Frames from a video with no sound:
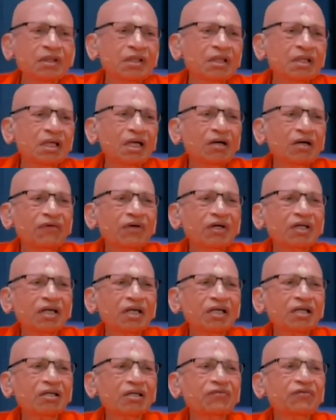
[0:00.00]
Our
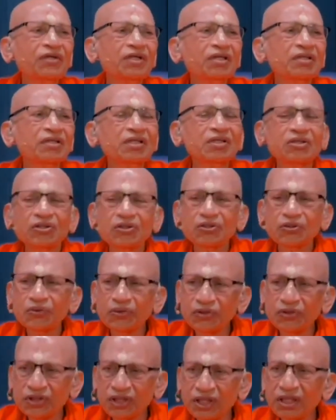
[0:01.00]
kind of interest
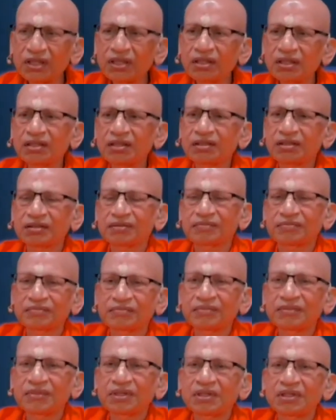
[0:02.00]
should change.
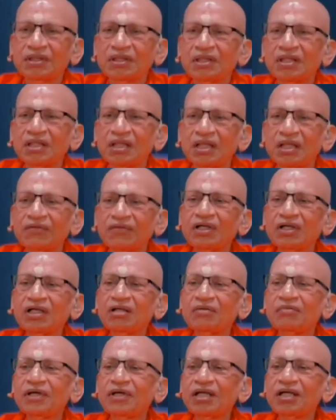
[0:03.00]
Our
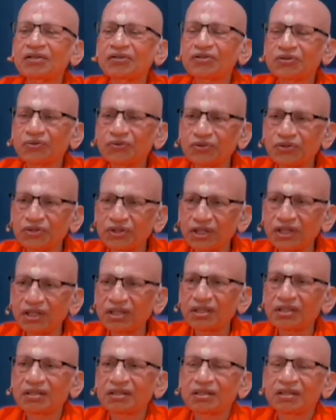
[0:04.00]
demands should
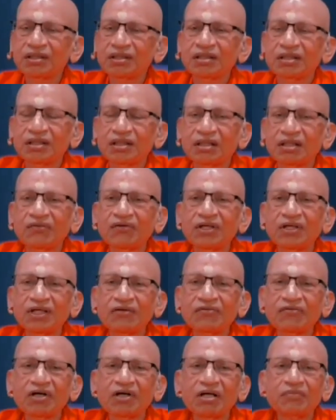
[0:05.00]
change. Our
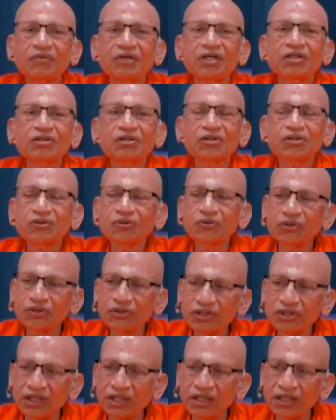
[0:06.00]
requirements should
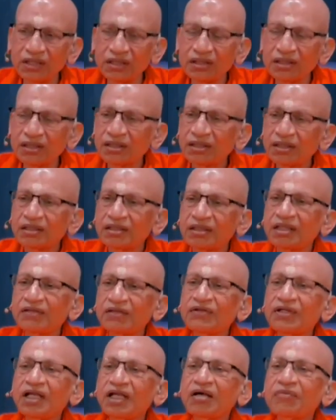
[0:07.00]
change. They
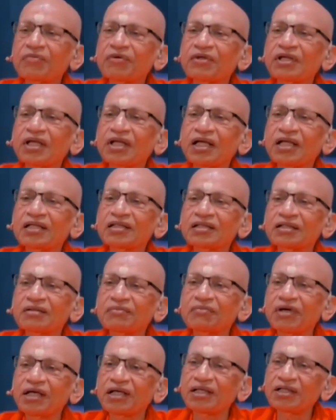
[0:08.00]
will happen as the
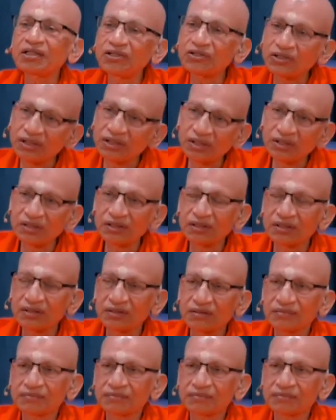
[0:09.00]
mind changes.